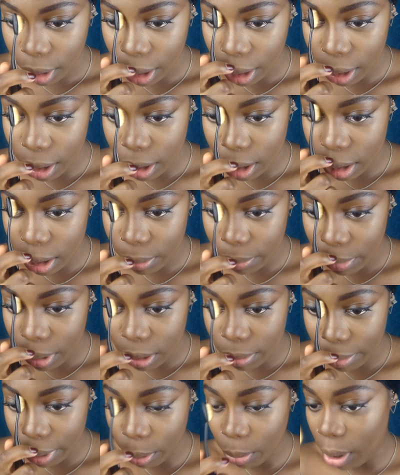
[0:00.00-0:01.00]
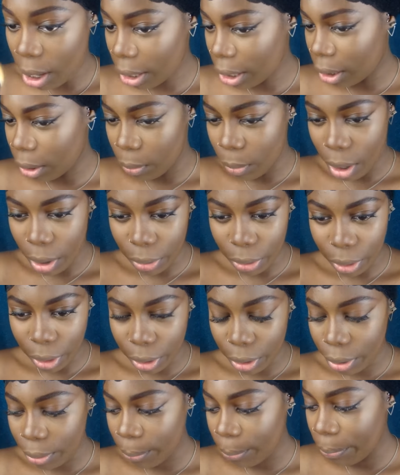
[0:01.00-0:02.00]
It seems to be working well
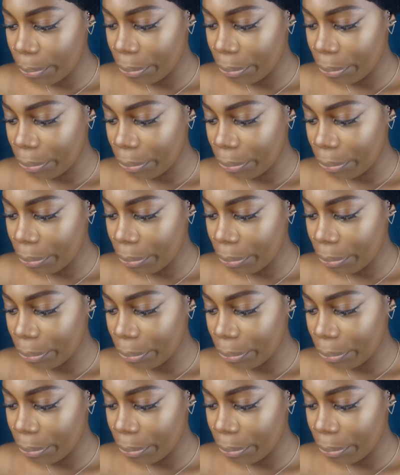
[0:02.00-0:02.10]
though.